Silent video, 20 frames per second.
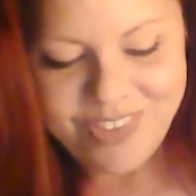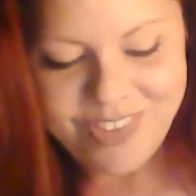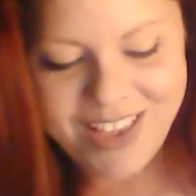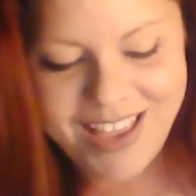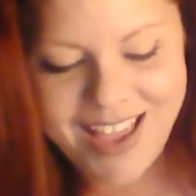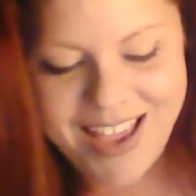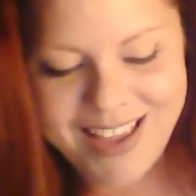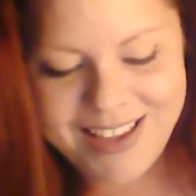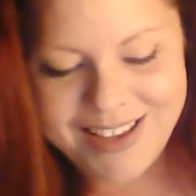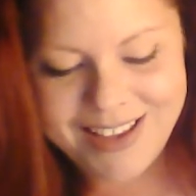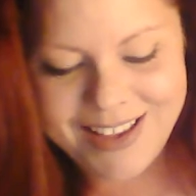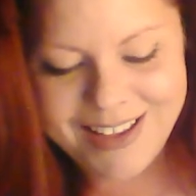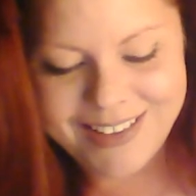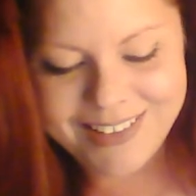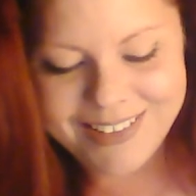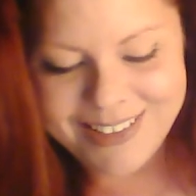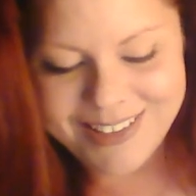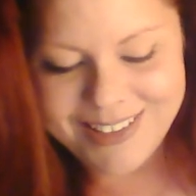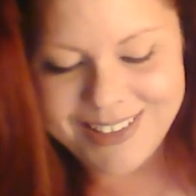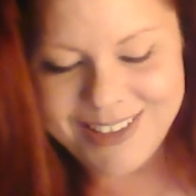
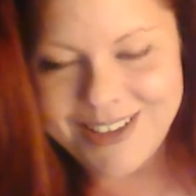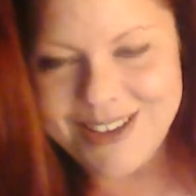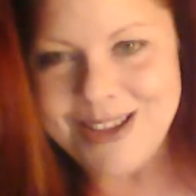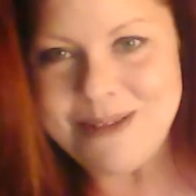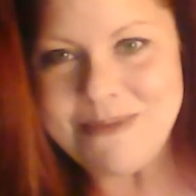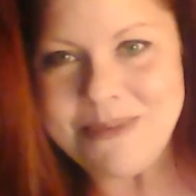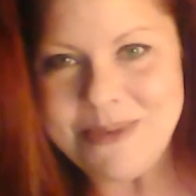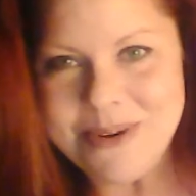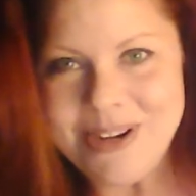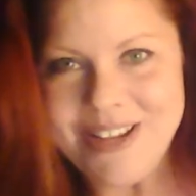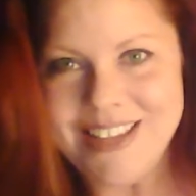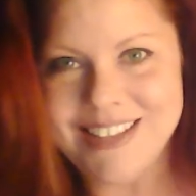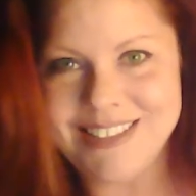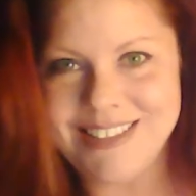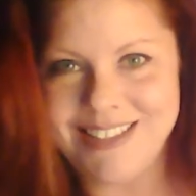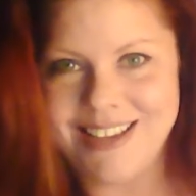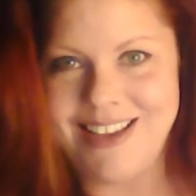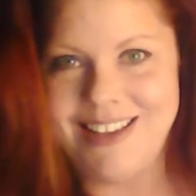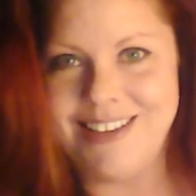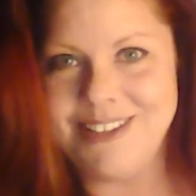I'm pretty
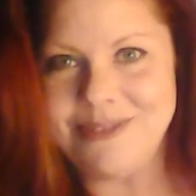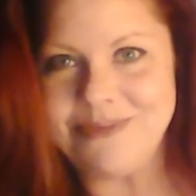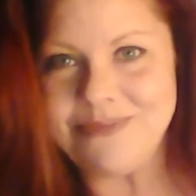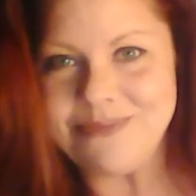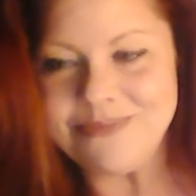excited.